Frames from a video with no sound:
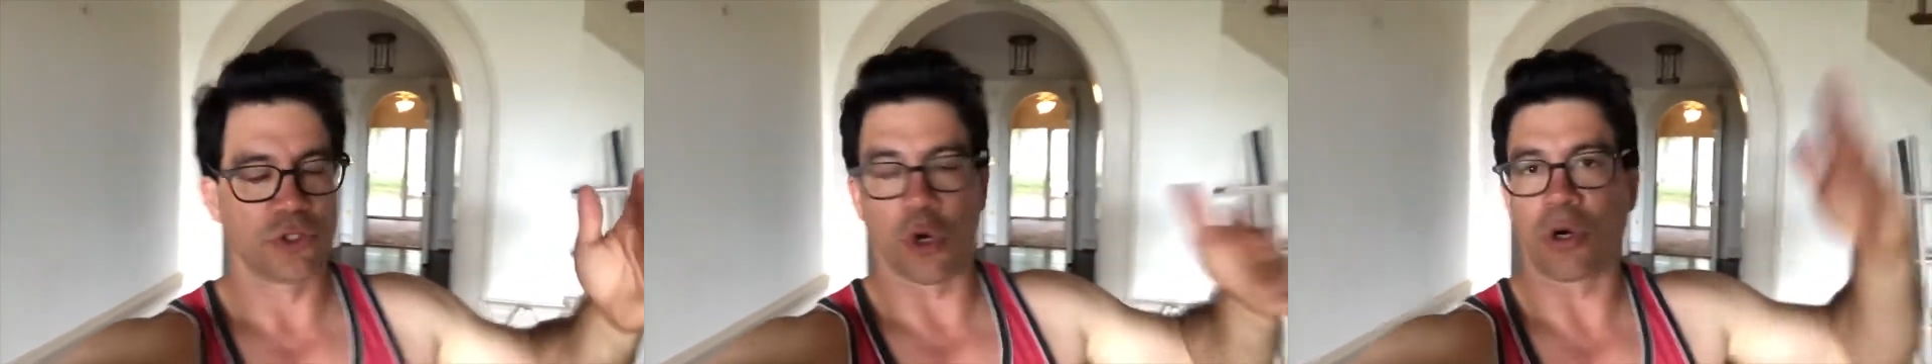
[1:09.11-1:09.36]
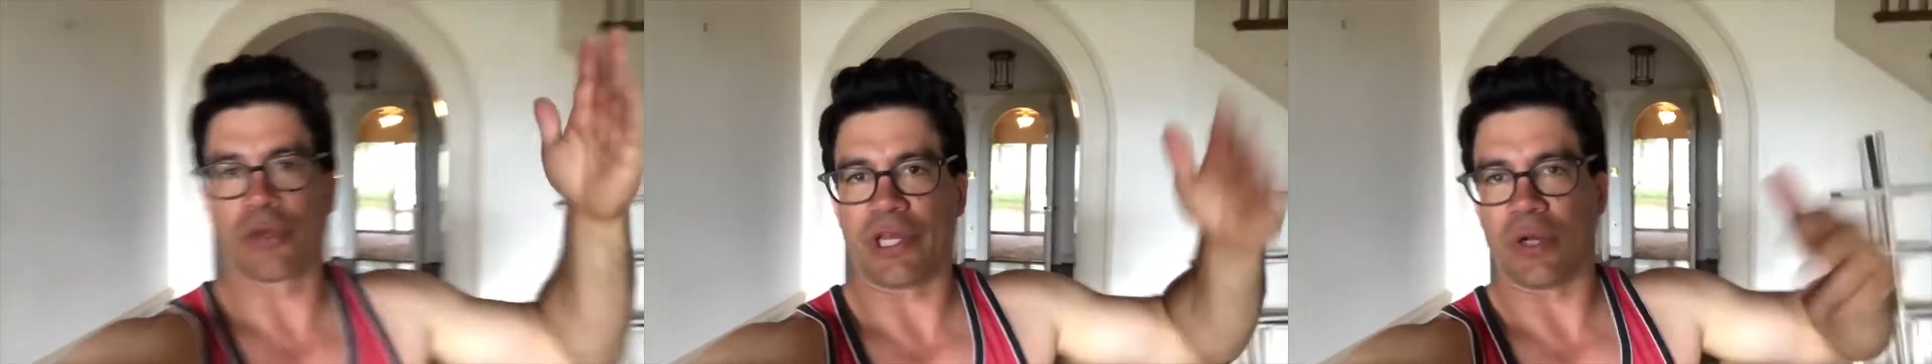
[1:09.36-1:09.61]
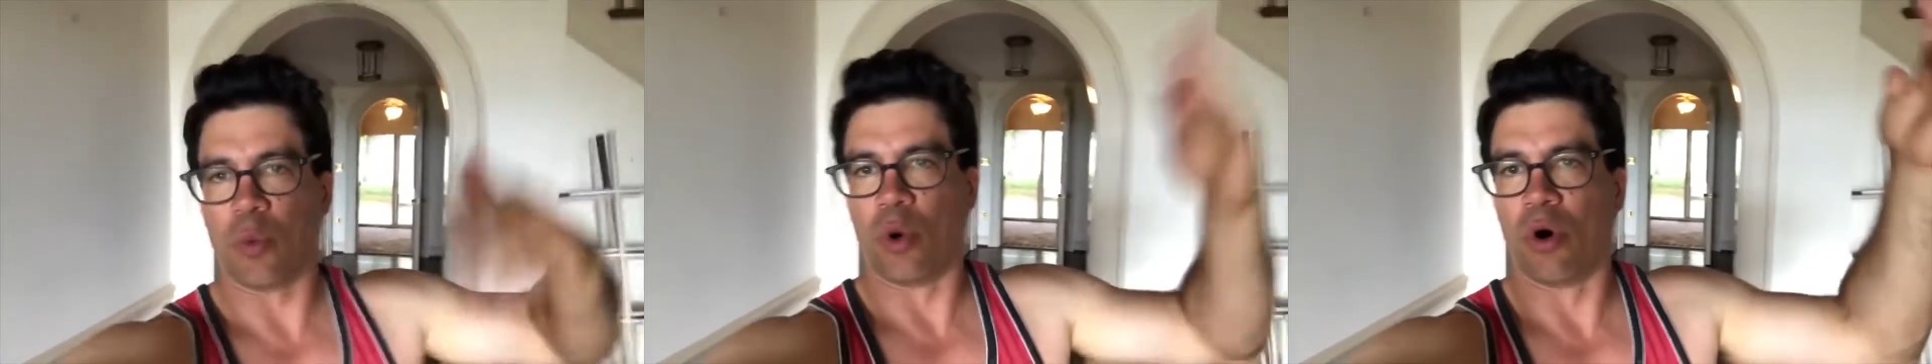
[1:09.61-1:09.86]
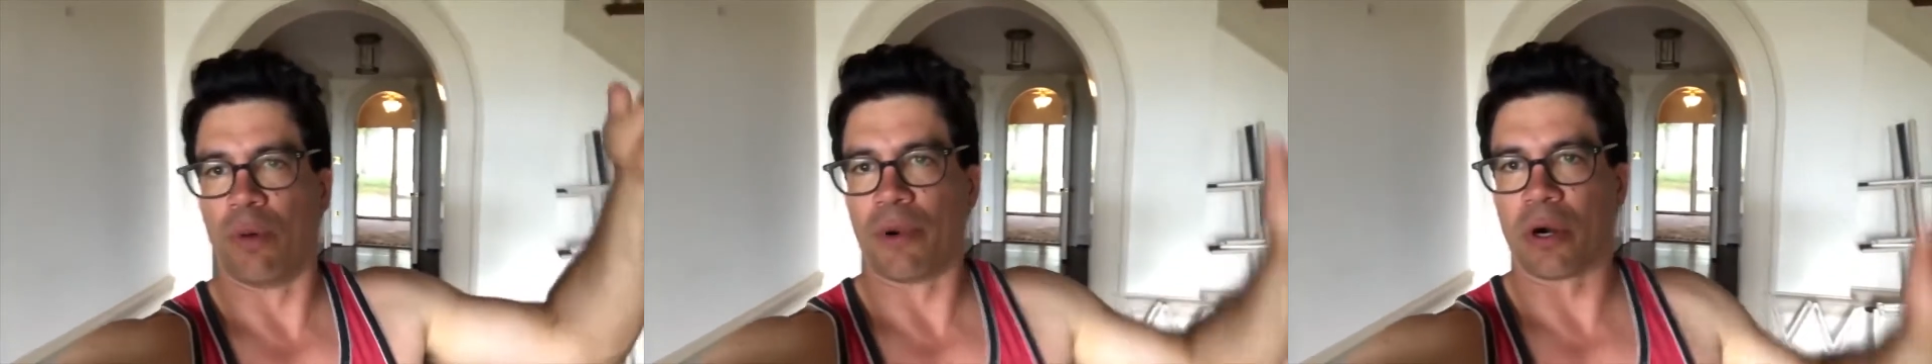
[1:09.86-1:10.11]
Target,
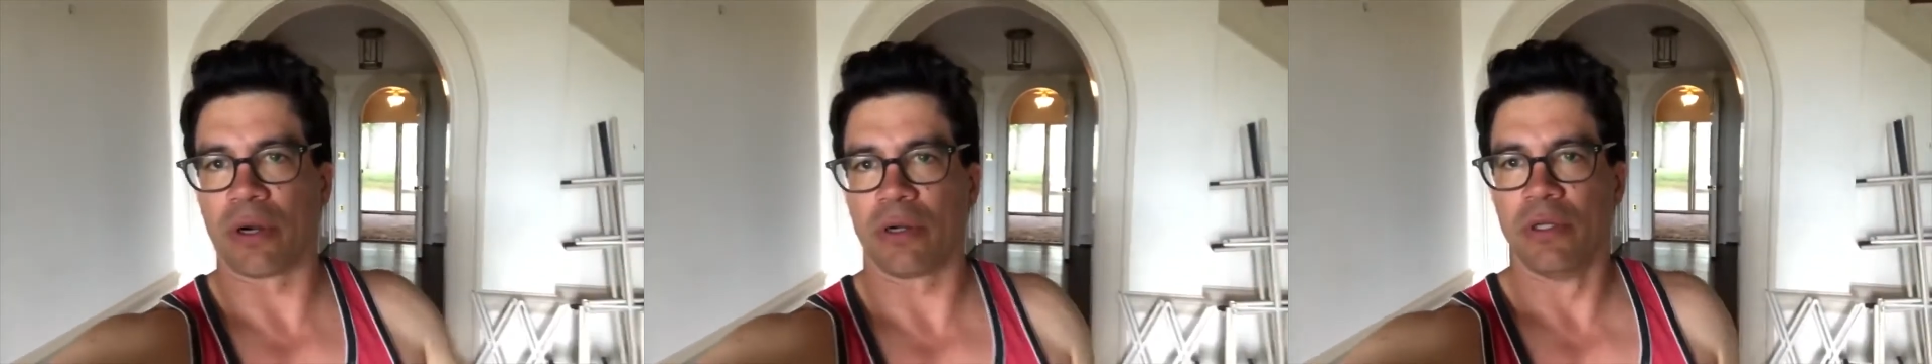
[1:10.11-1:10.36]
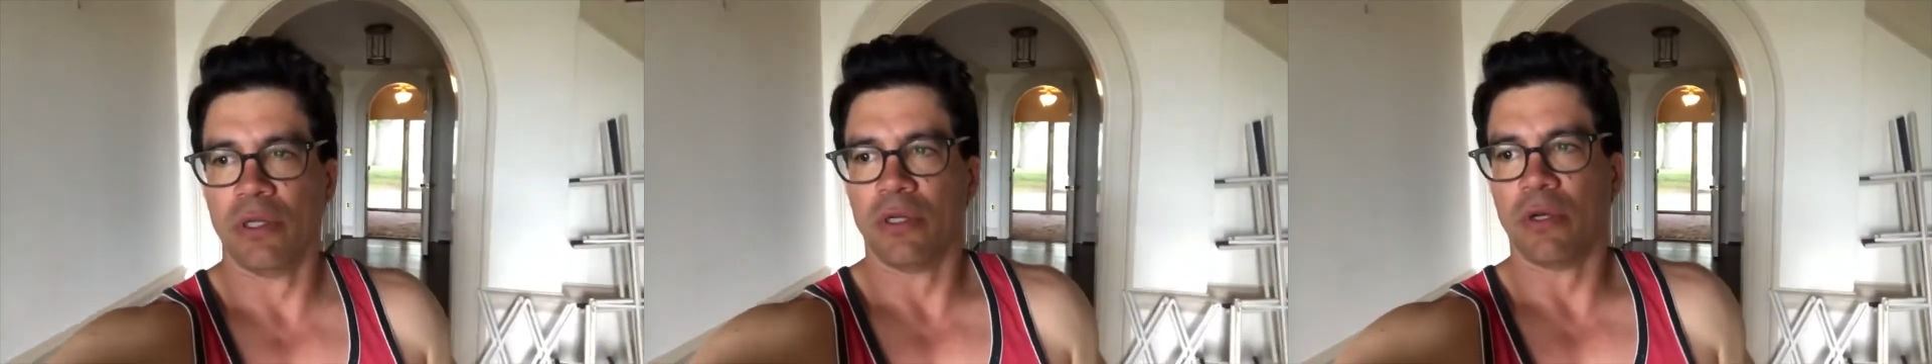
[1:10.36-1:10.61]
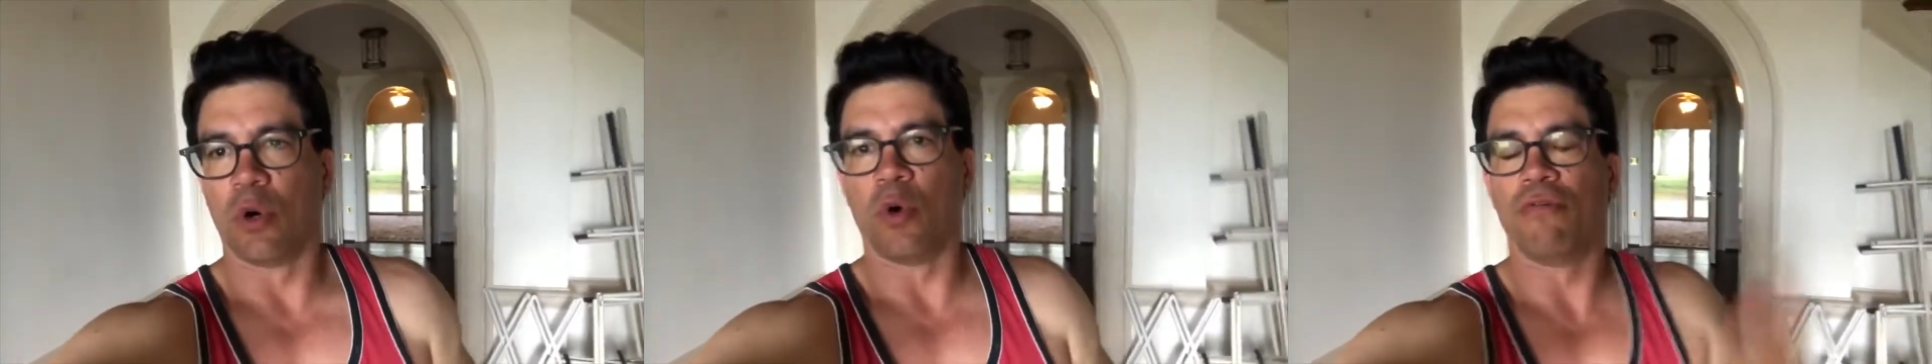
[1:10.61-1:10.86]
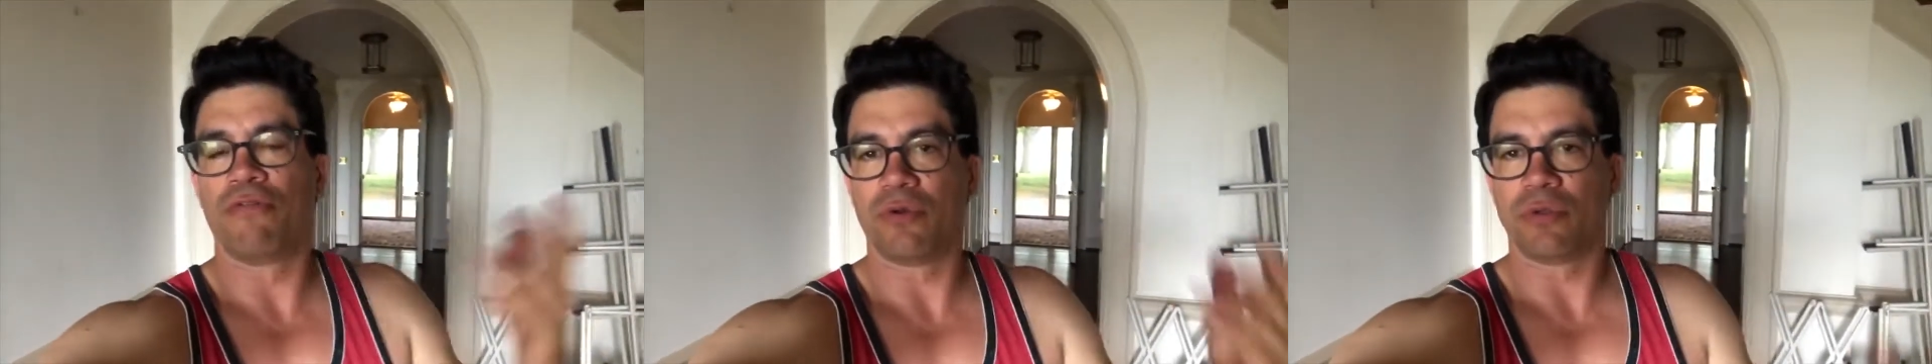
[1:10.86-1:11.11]
Walmart,
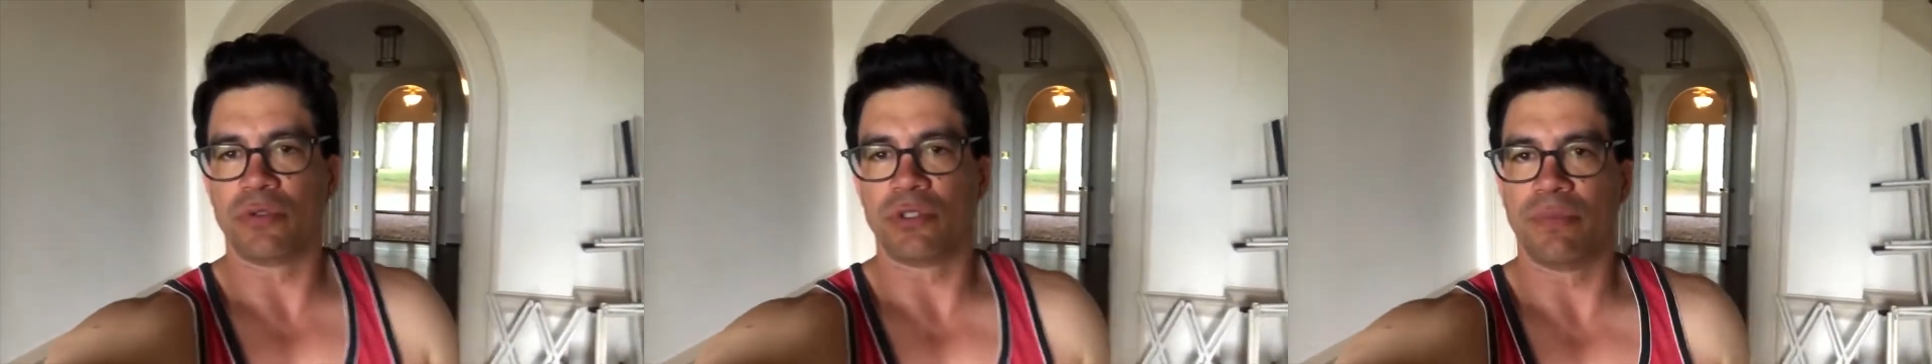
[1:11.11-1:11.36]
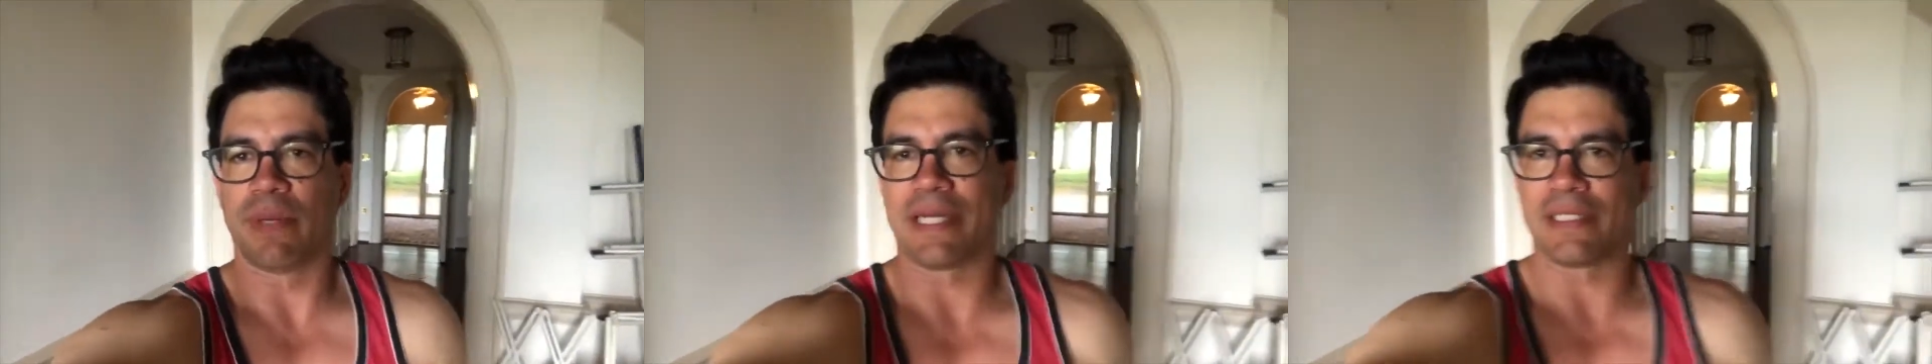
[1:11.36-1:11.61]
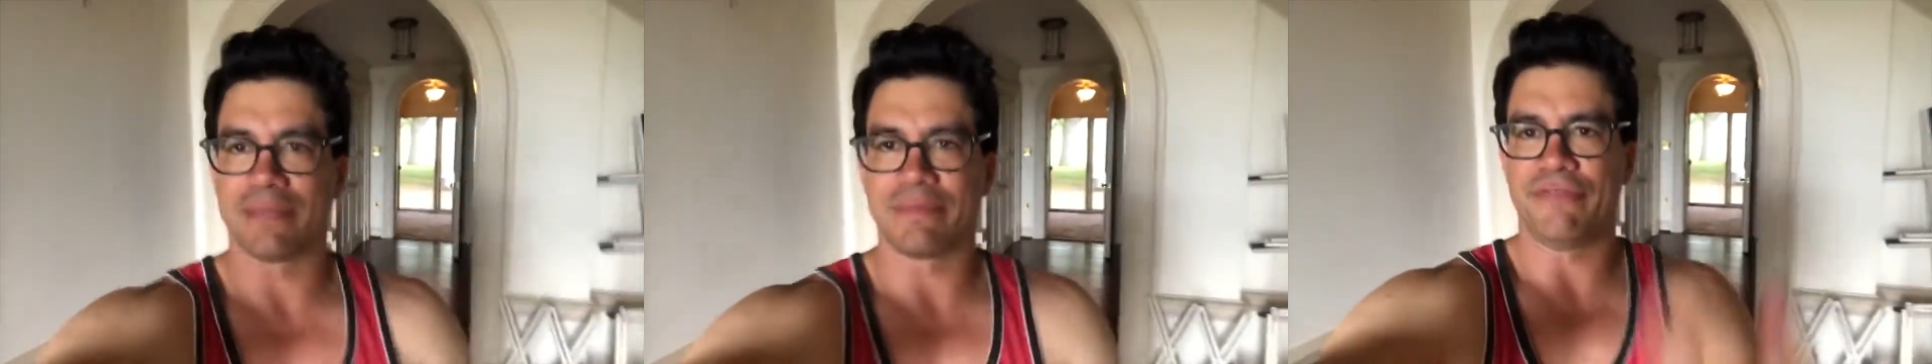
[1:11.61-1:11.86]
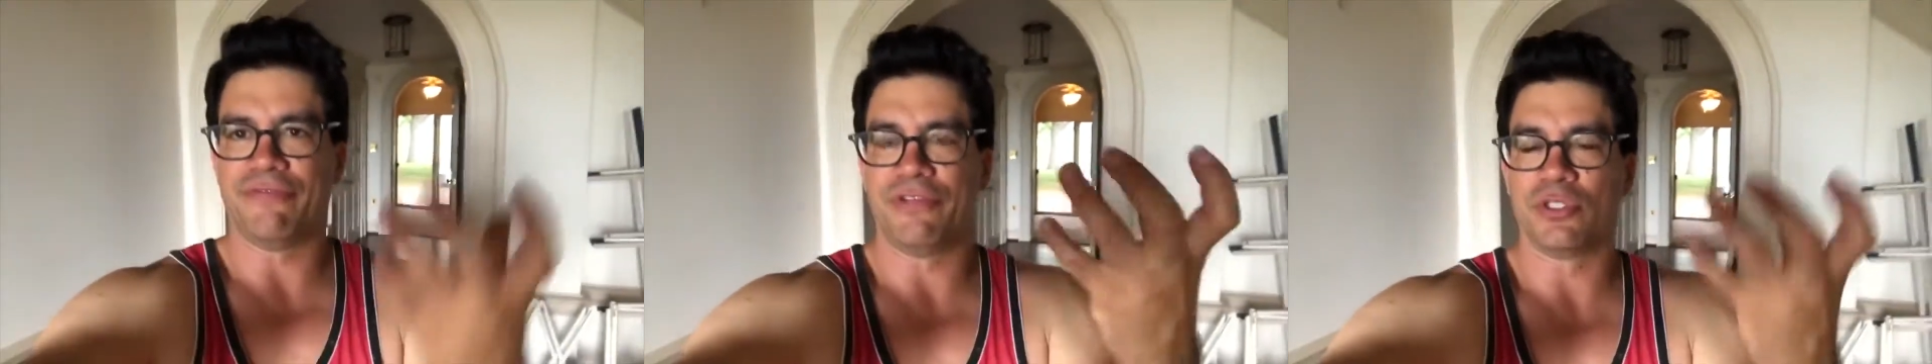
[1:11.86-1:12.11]
Whole Foods. You buy
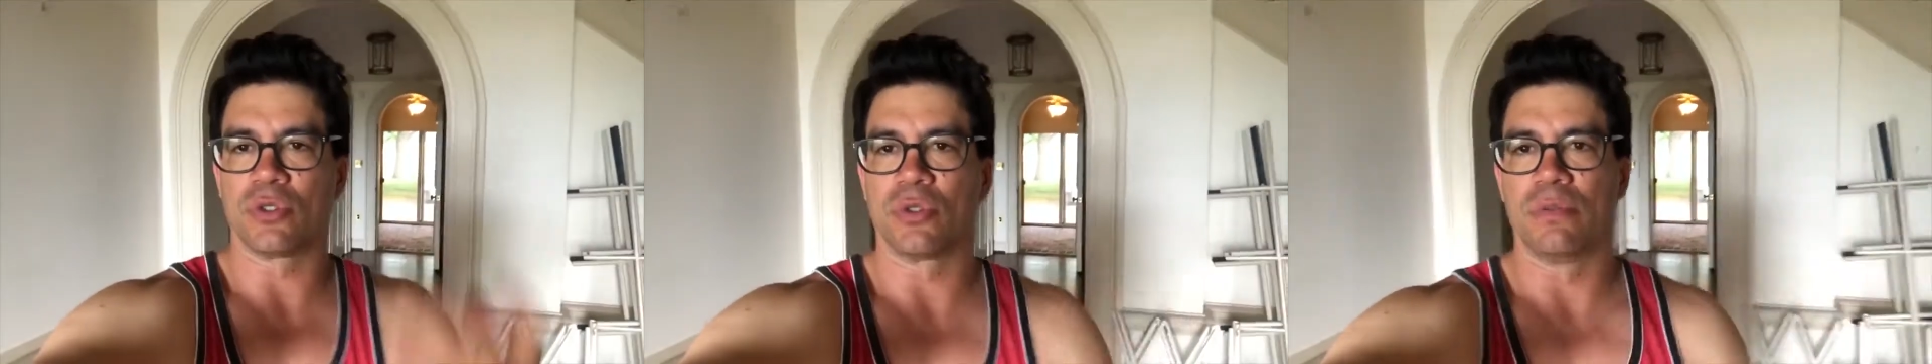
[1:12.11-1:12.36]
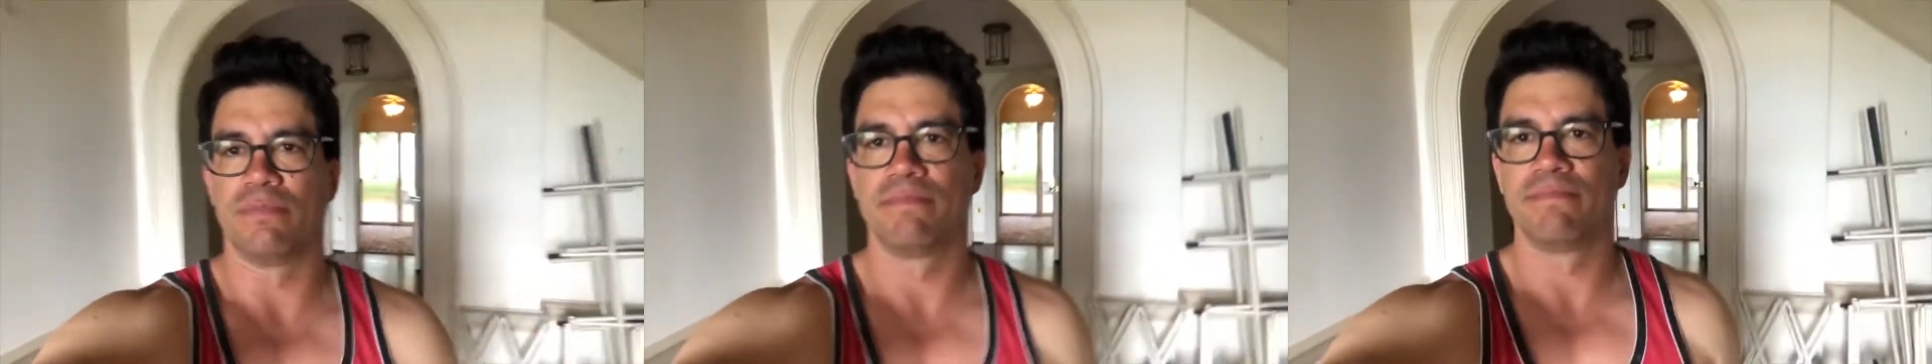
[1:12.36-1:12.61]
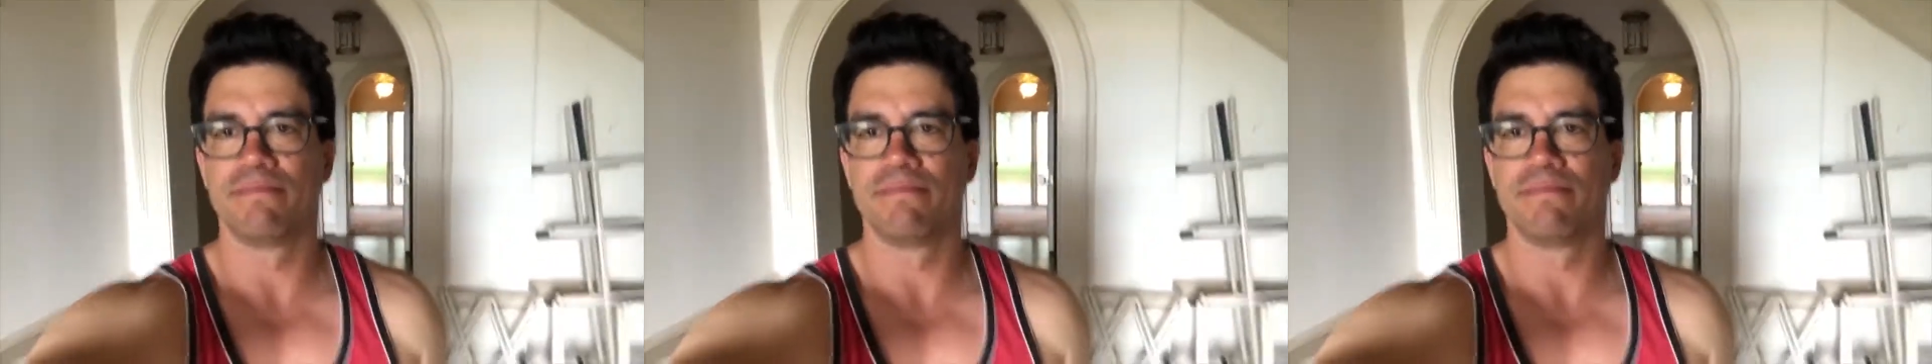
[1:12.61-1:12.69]
something physical.